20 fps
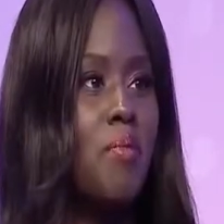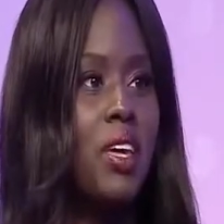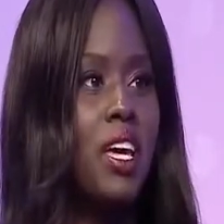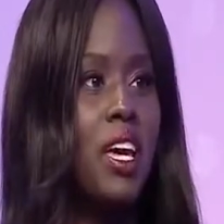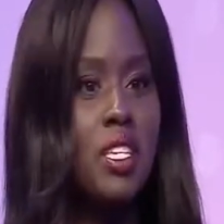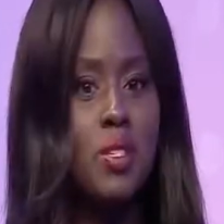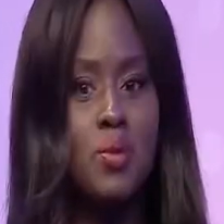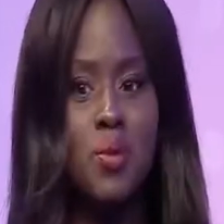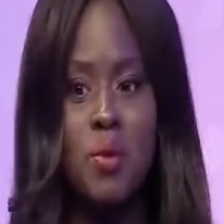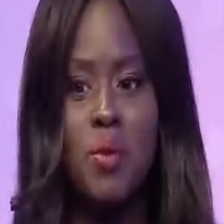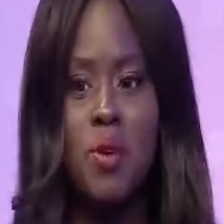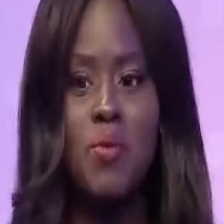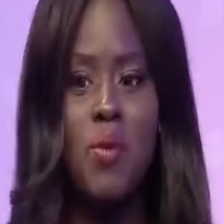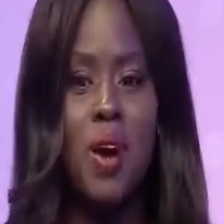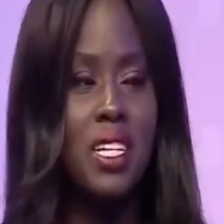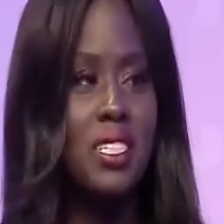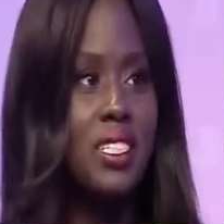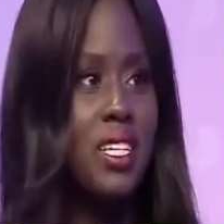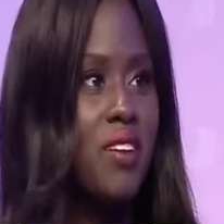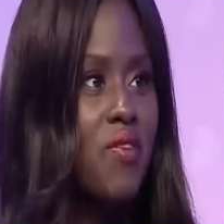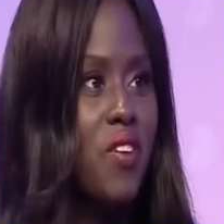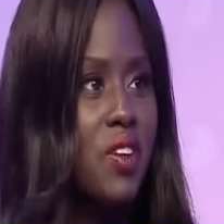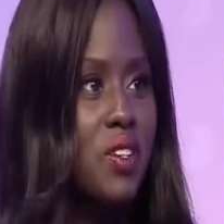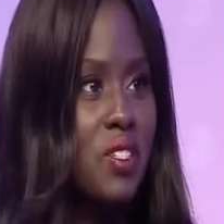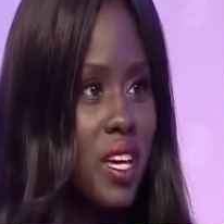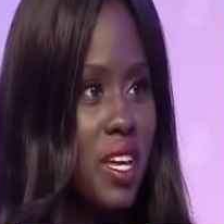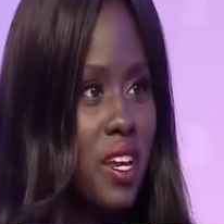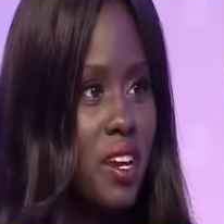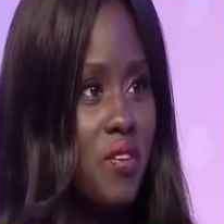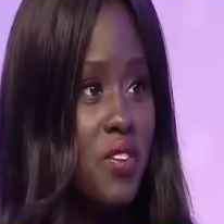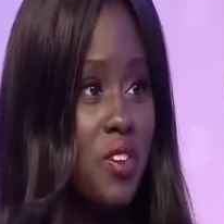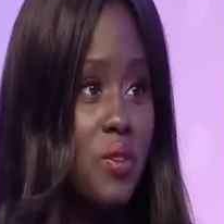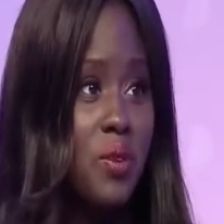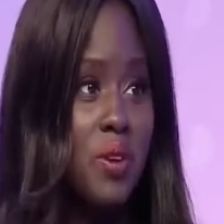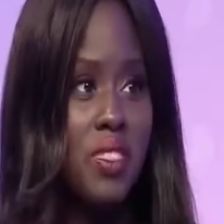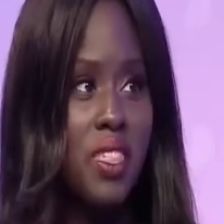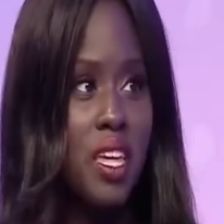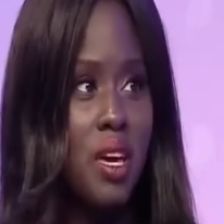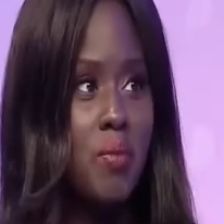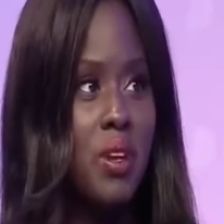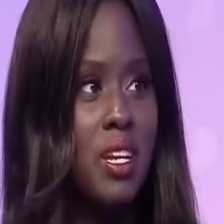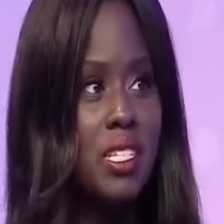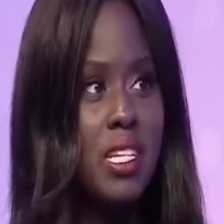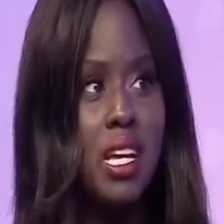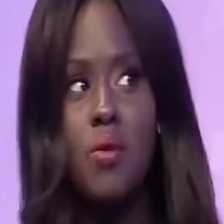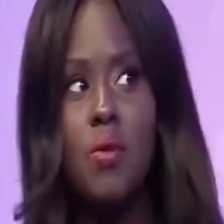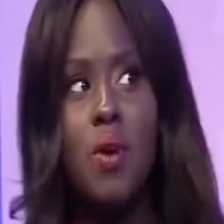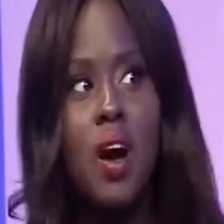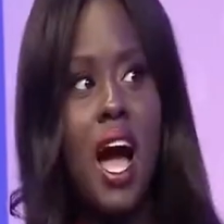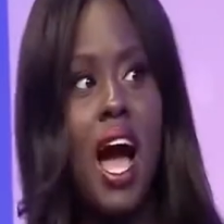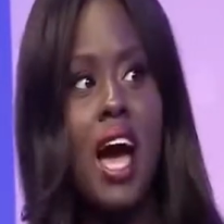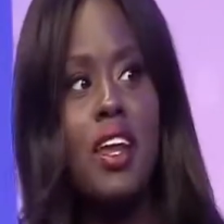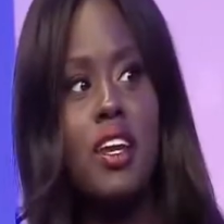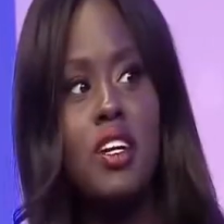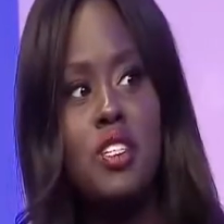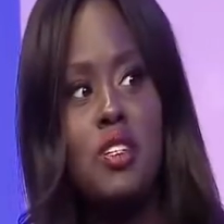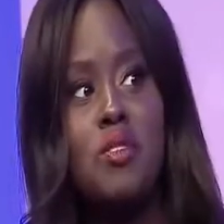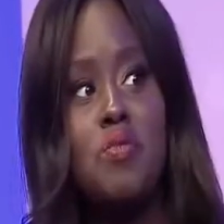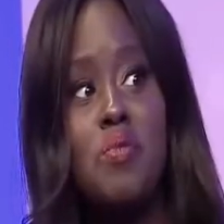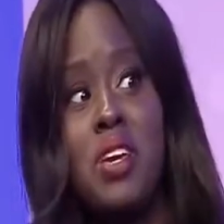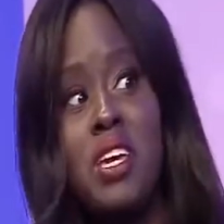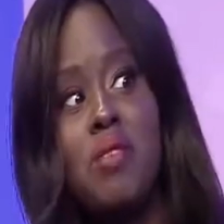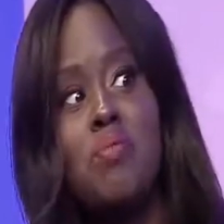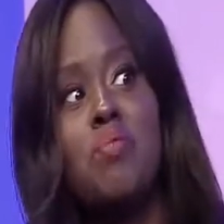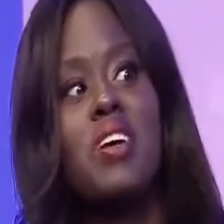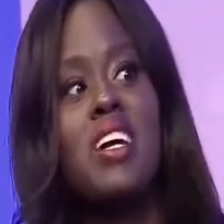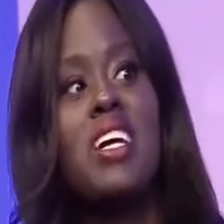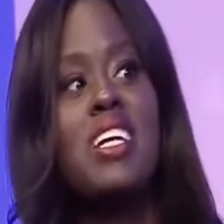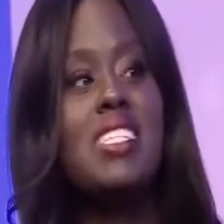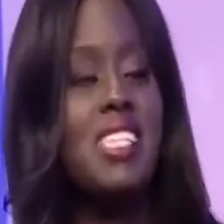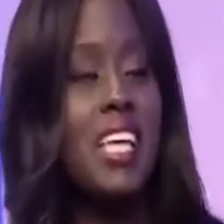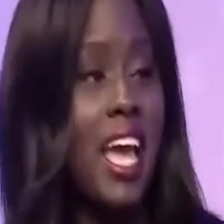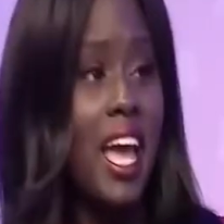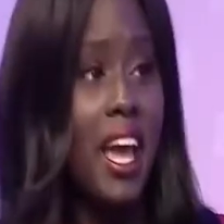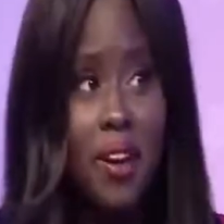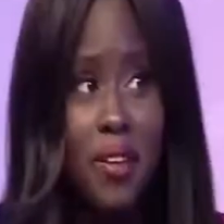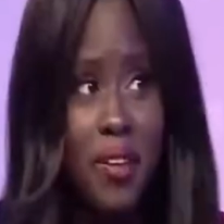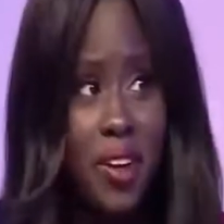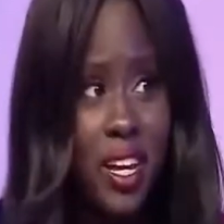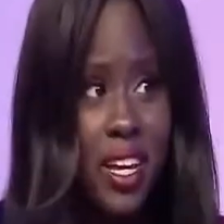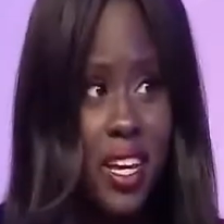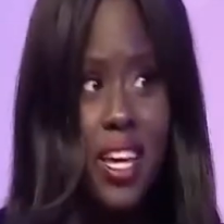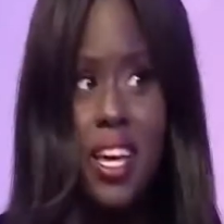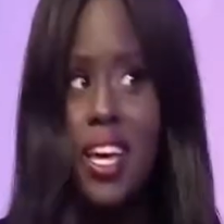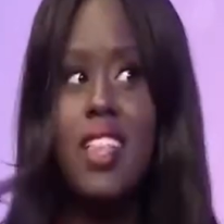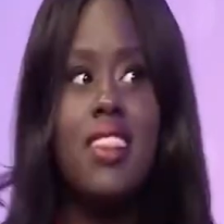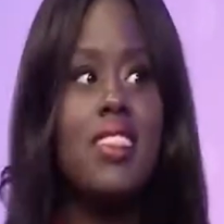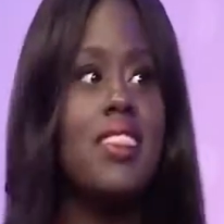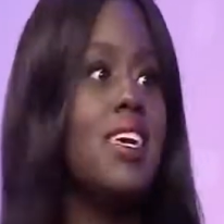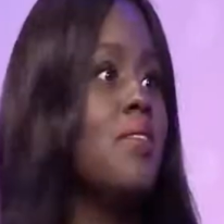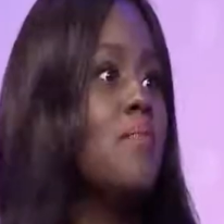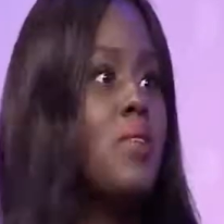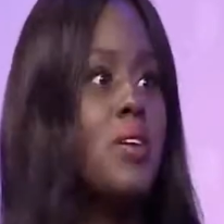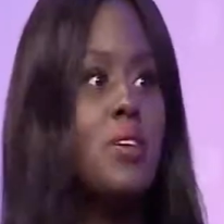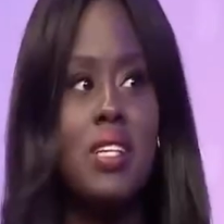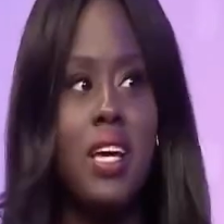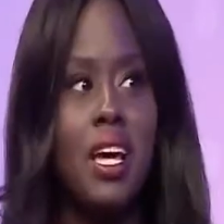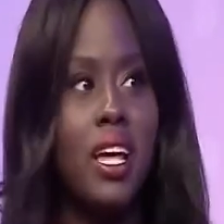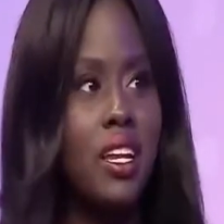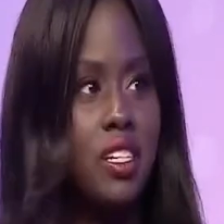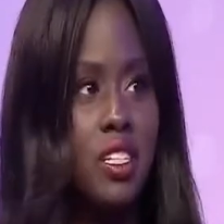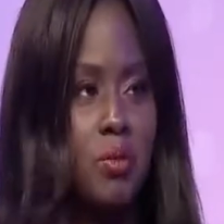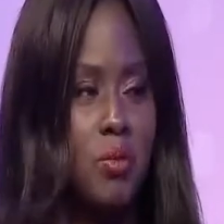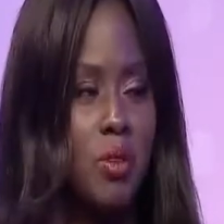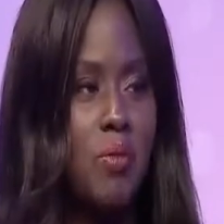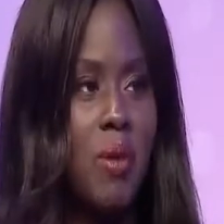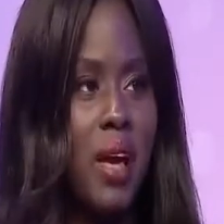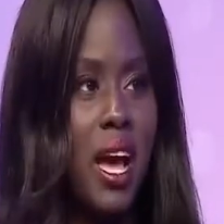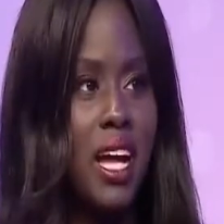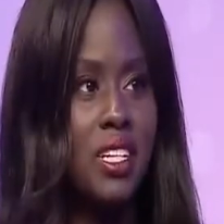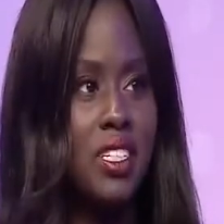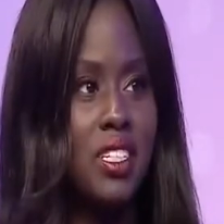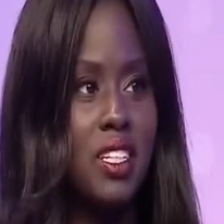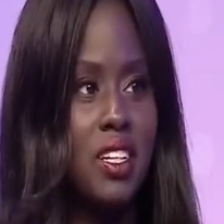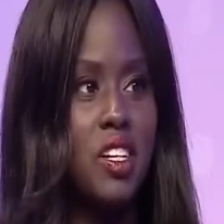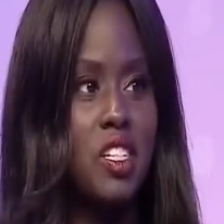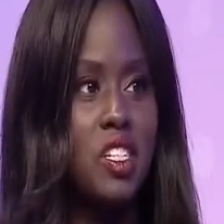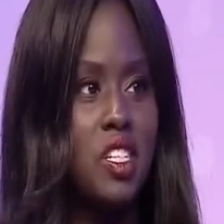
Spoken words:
Because when we watched that first interview with them, and it's like, well, how did you meet Prince Harry, the most eligible bachelor?